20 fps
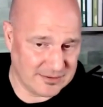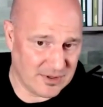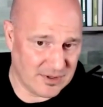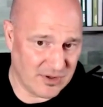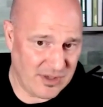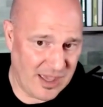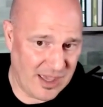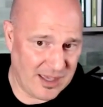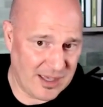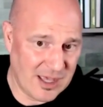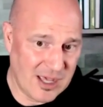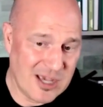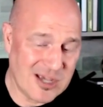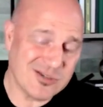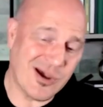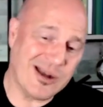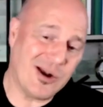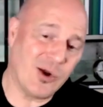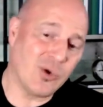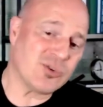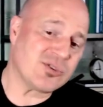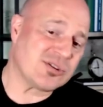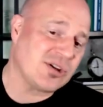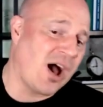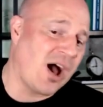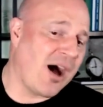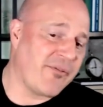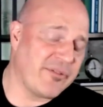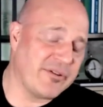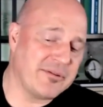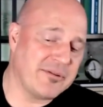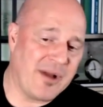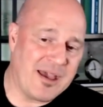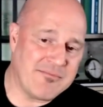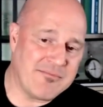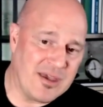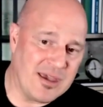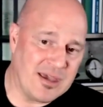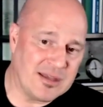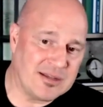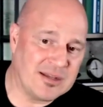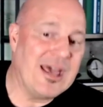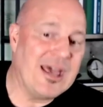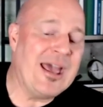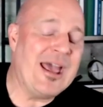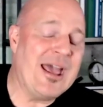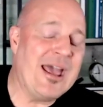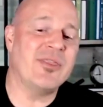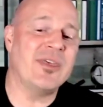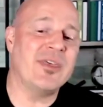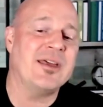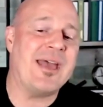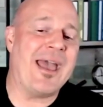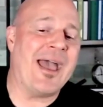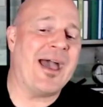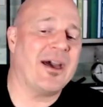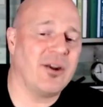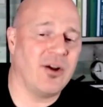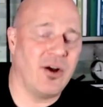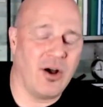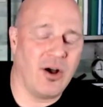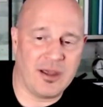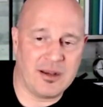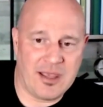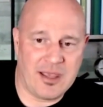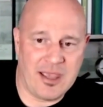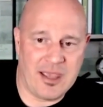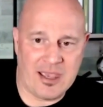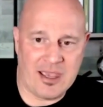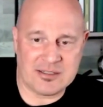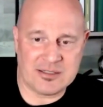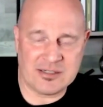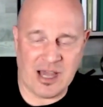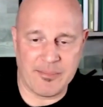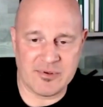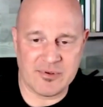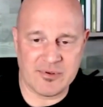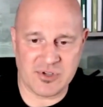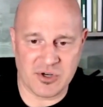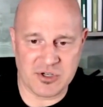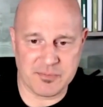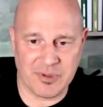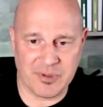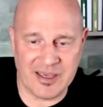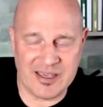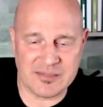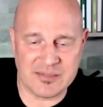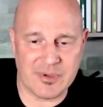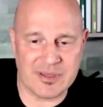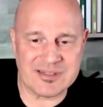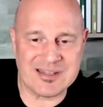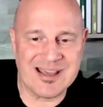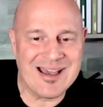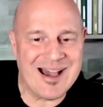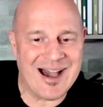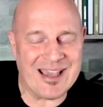Okay, so I don't soften my bid and then add on a top of search placement.